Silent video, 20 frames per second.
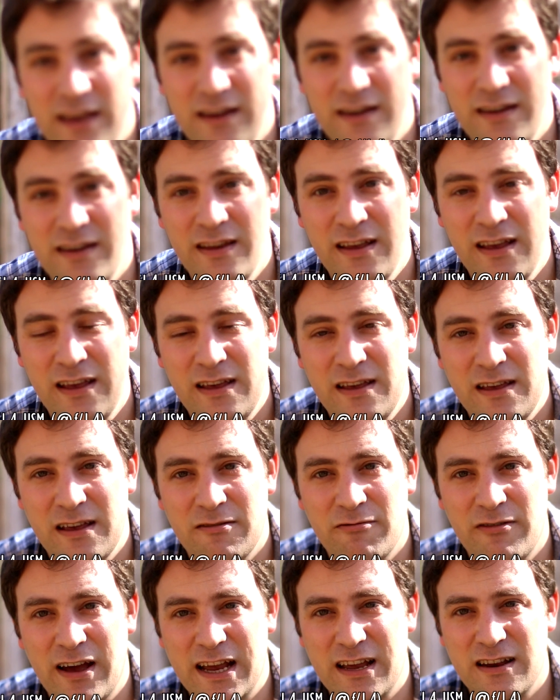in,
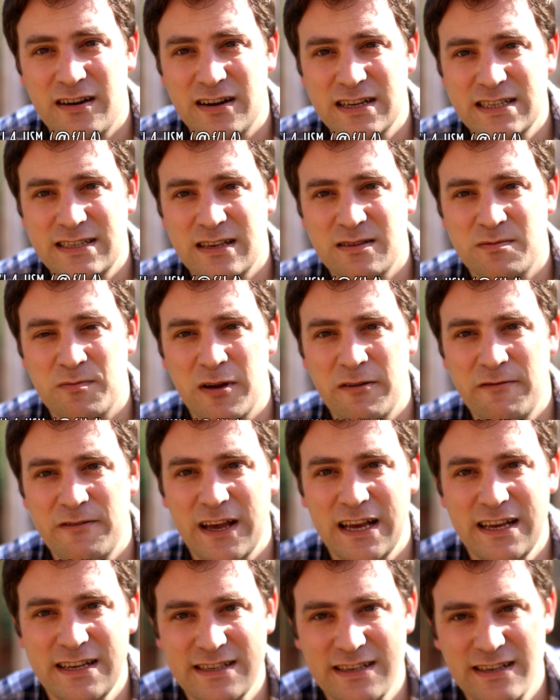it recognizes my
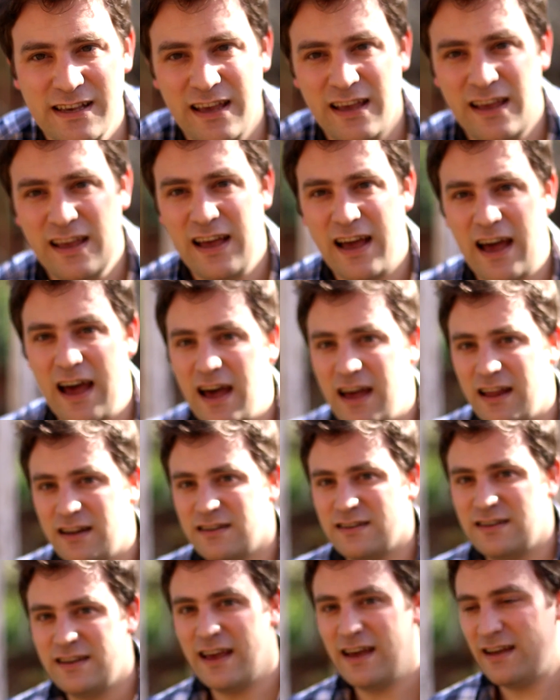face,
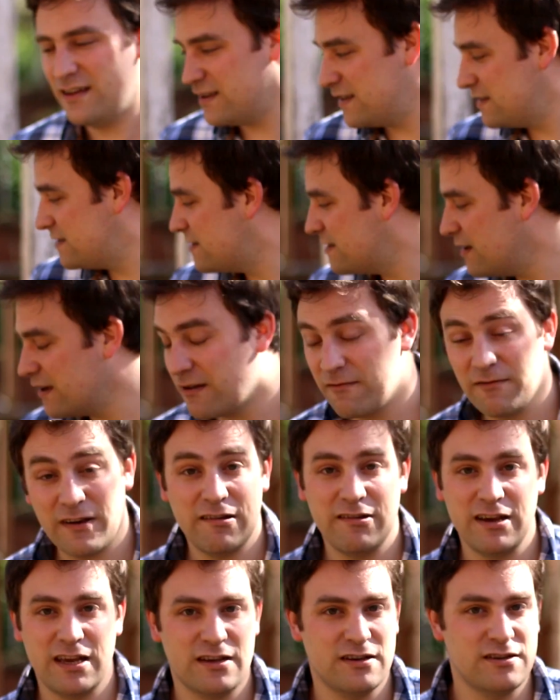and yeah, it's doing a
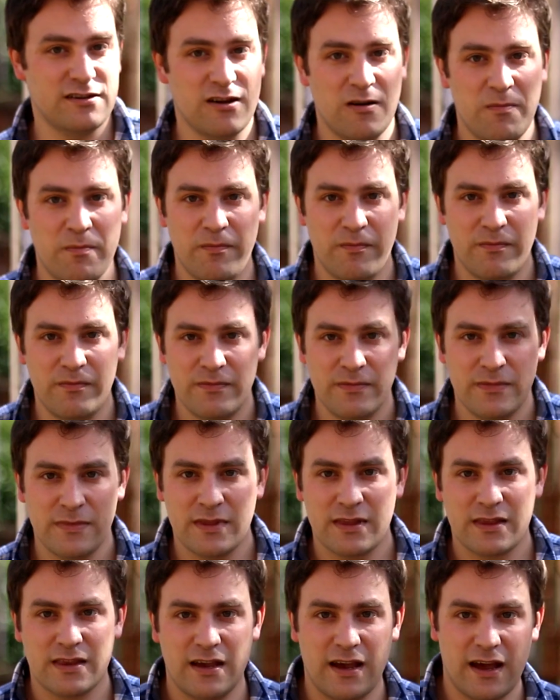very good job.
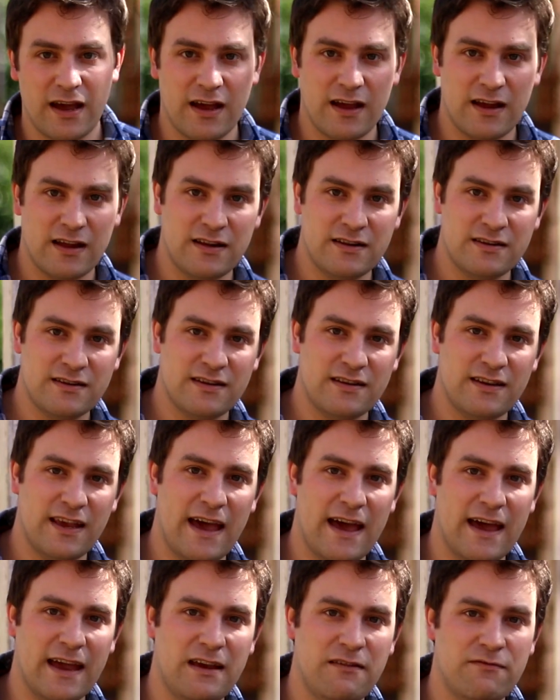And
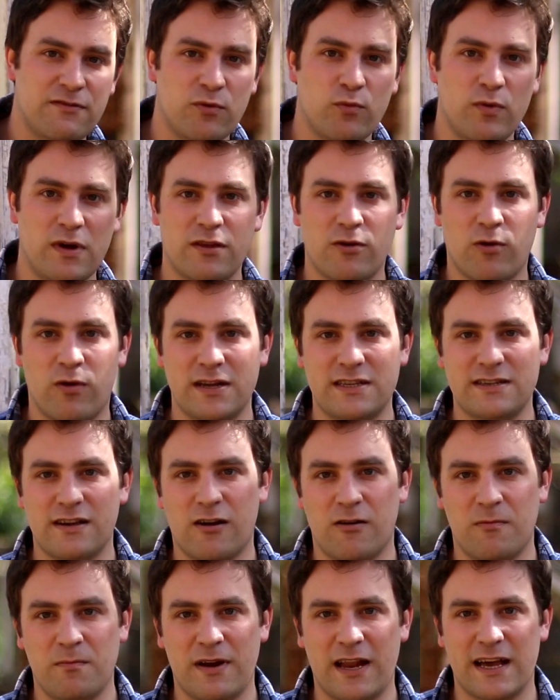yeah, even with quite a
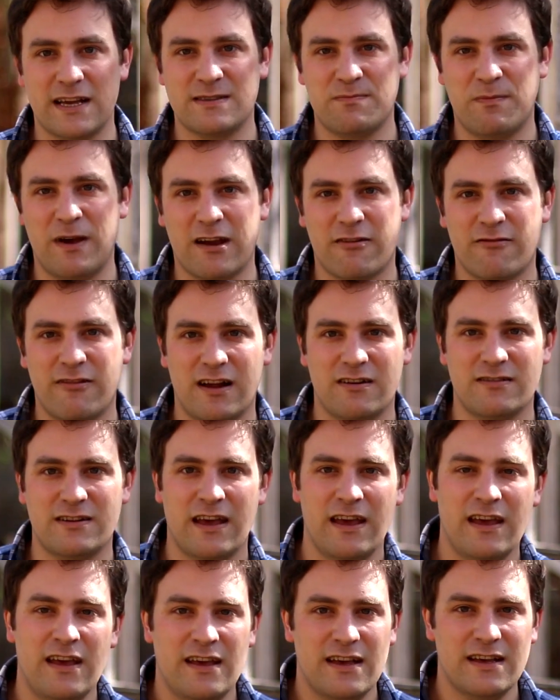complex background,
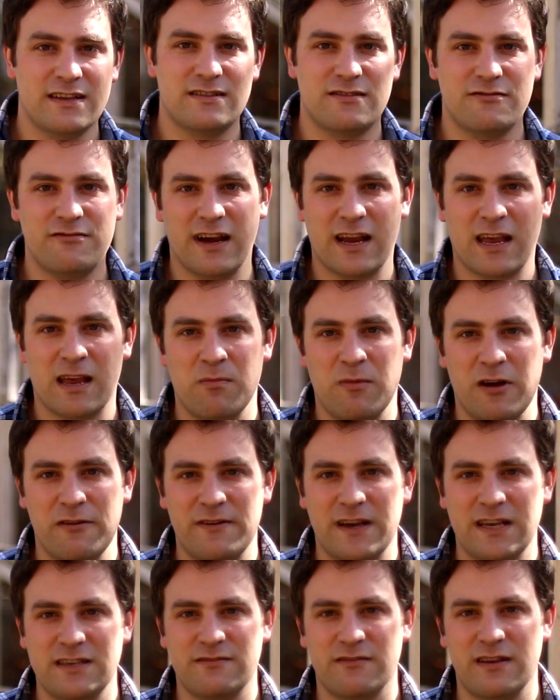it's tracking my
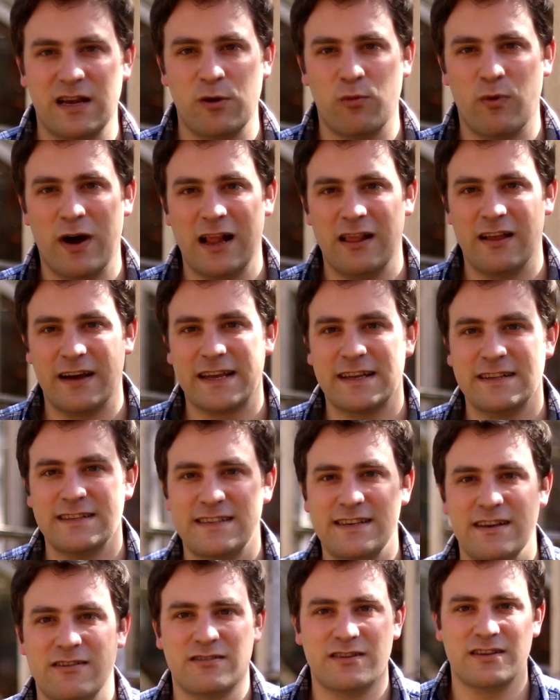face really well. I can
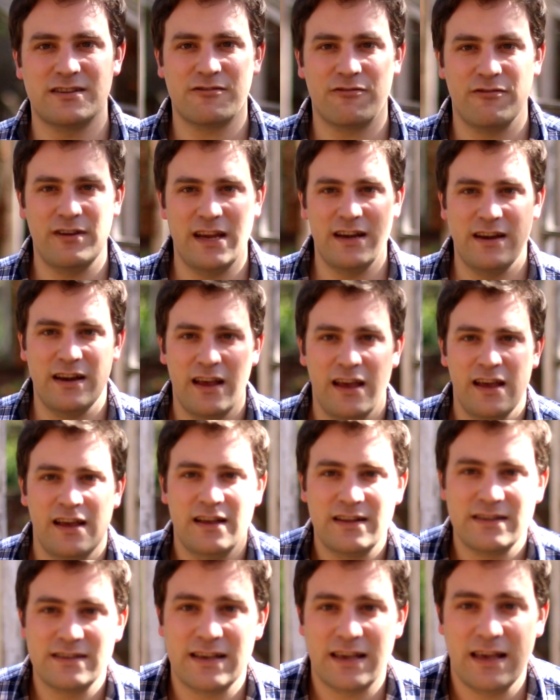see on the screen,
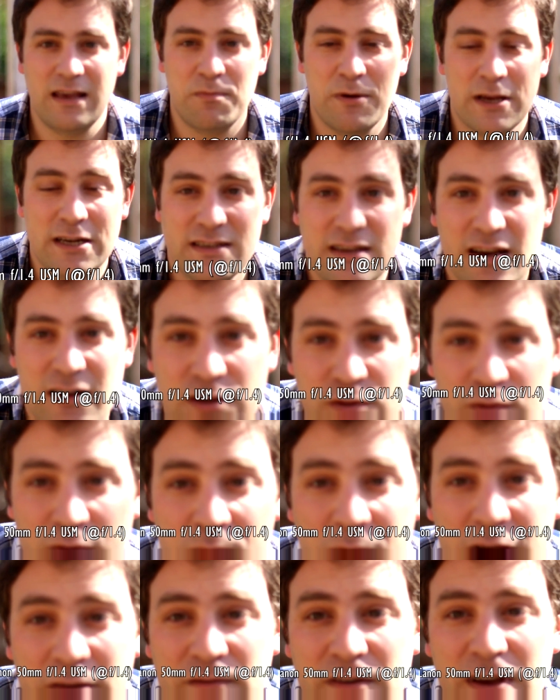it's keeping touch
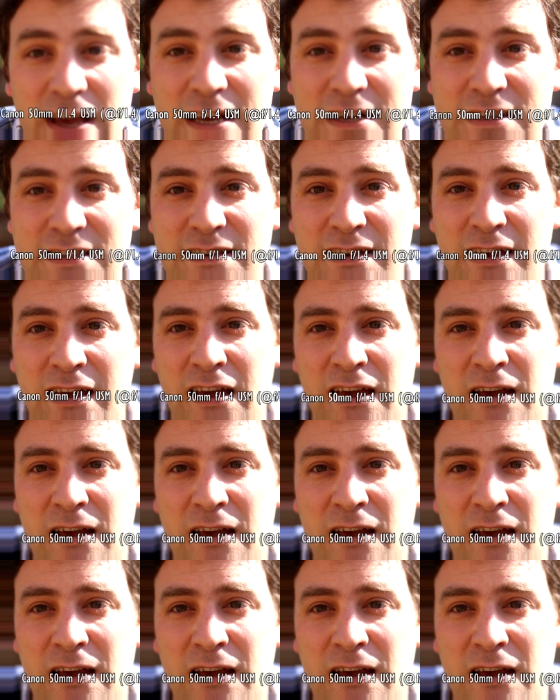with my face.